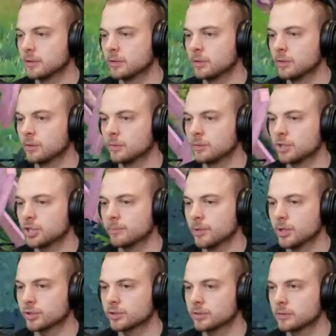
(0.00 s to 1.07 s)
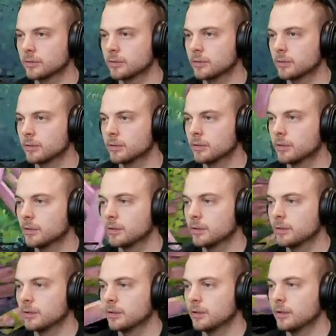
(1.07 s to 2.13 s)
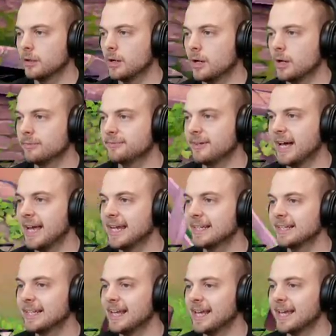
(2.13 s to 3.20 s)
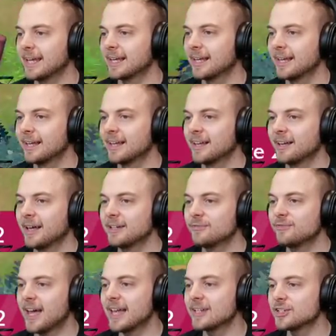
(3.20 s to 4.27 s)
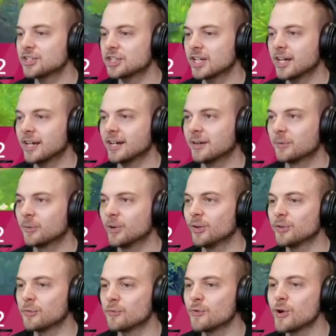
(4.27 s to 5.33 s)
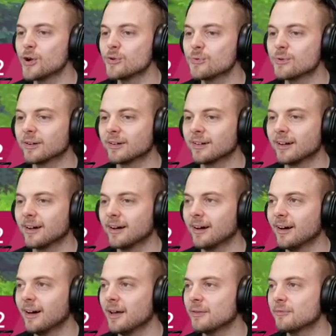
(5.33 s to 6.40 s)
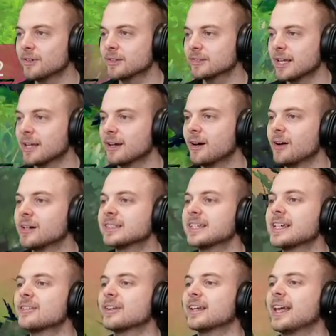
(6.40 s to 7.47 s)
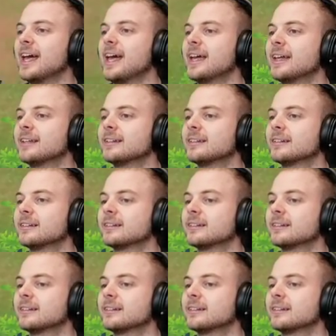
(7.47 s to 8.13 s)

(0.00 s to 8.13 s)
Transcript: Holy schmucks. Oh, finally! Adventure! We're on a route! Oh, it feels like, oh, he's here again.